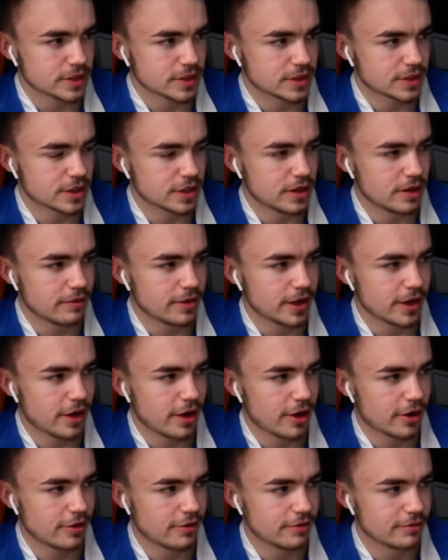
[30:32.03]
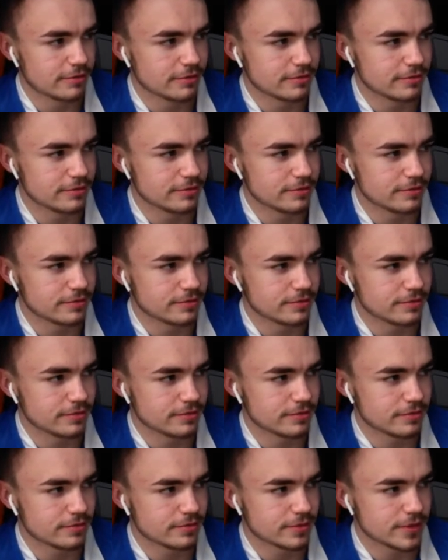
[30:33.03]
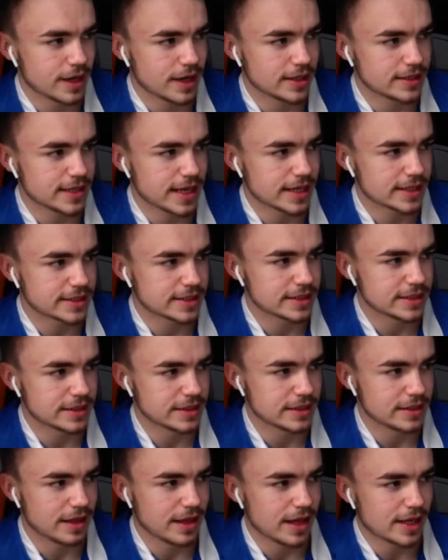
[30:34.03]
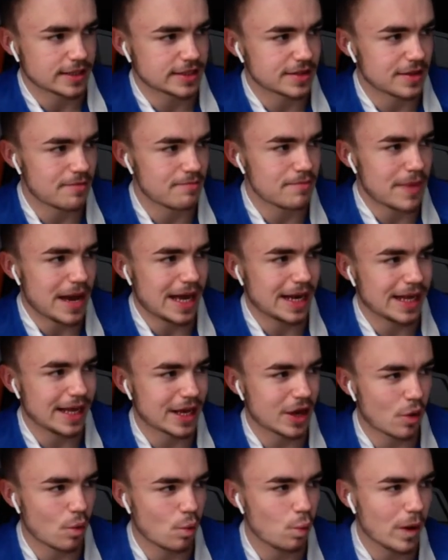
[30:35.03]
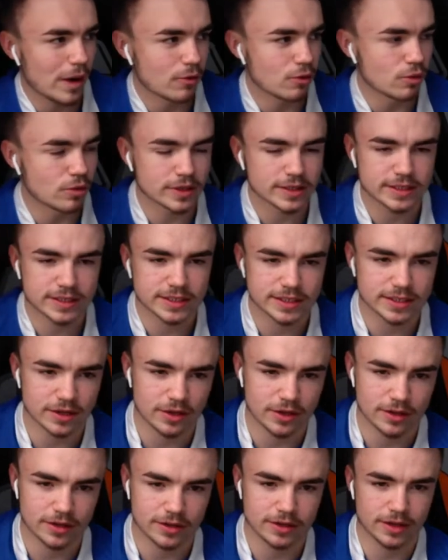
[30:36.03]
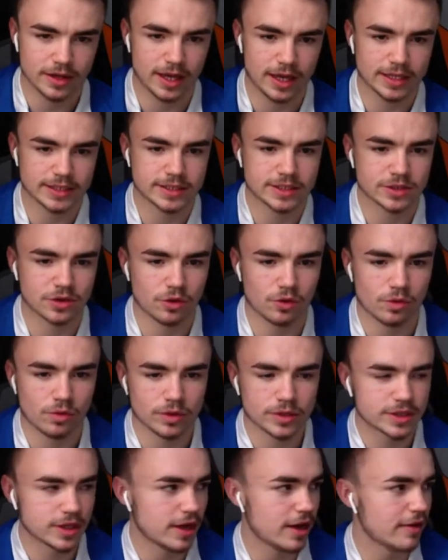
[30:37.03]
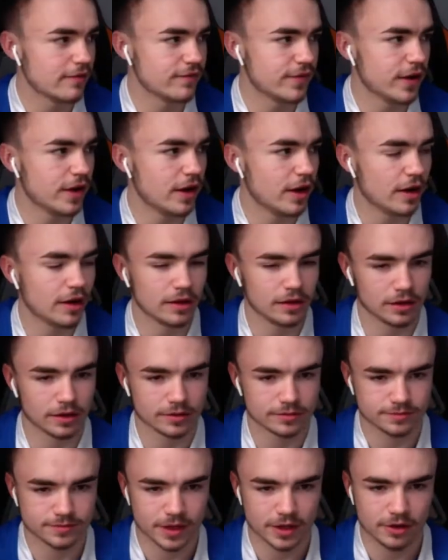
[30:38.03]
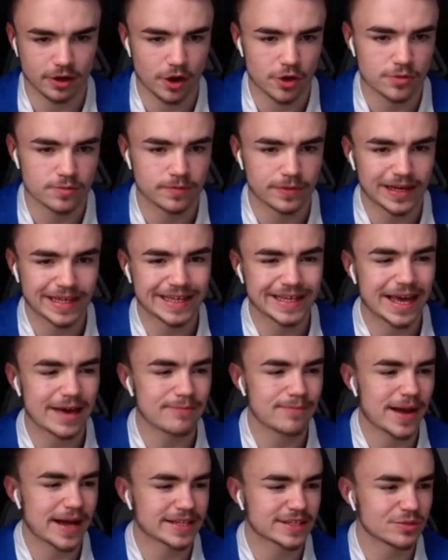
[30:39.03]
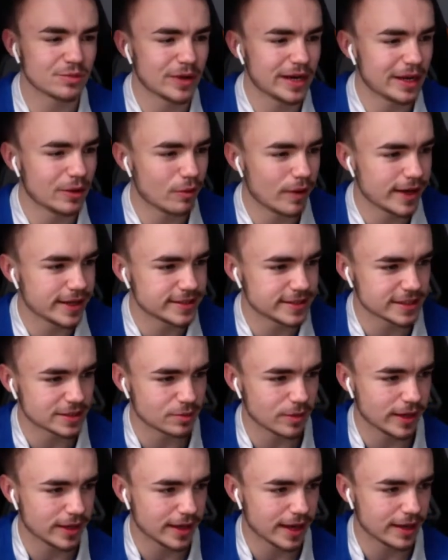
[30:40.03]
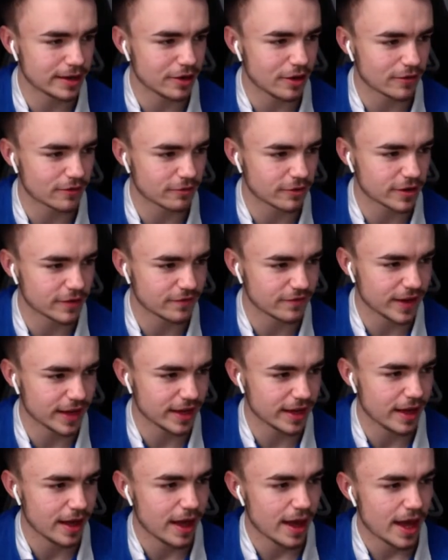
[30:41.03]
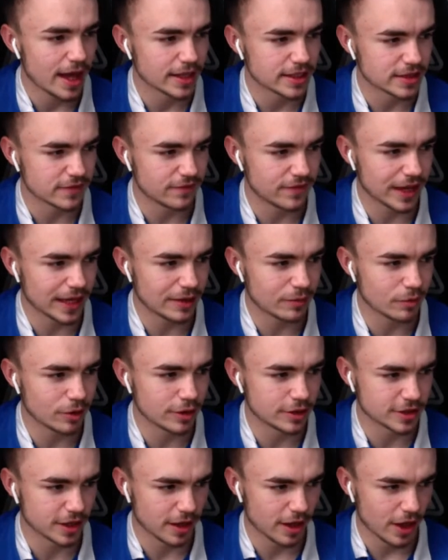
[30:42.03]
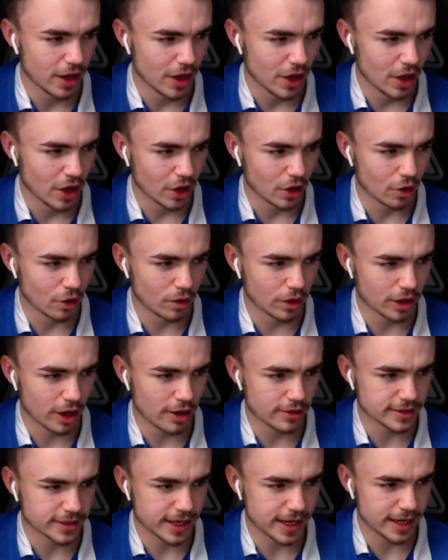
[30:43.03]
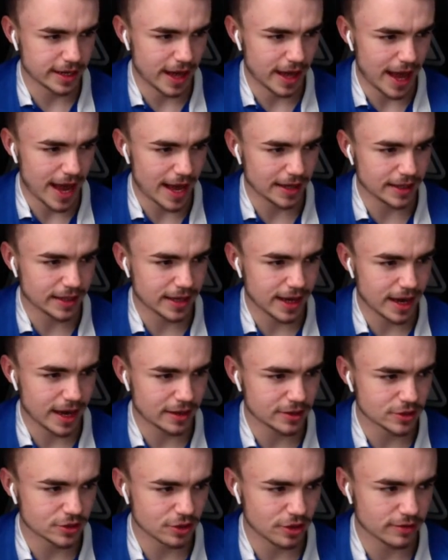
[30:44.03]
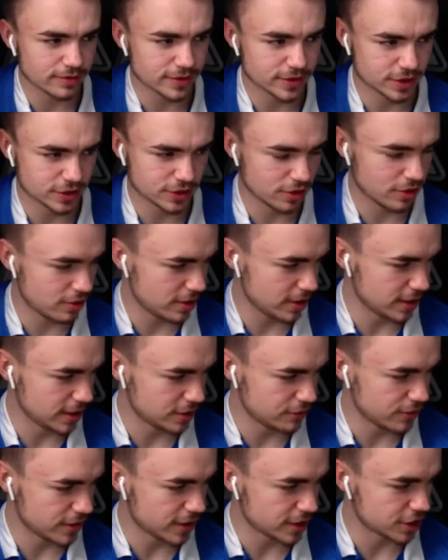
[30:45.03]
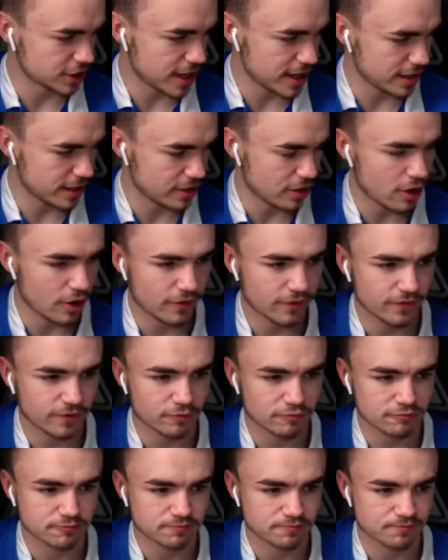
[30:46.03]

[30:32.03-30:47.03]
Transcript: So there we go. That is excellent. That's Malik Wilkes has scored for Hull. They'll hopefully get back to winning ways this weekend after a defeat to Fleetwood. Corner goes in. Andy Cannon drives the shot and it's ricocheted off.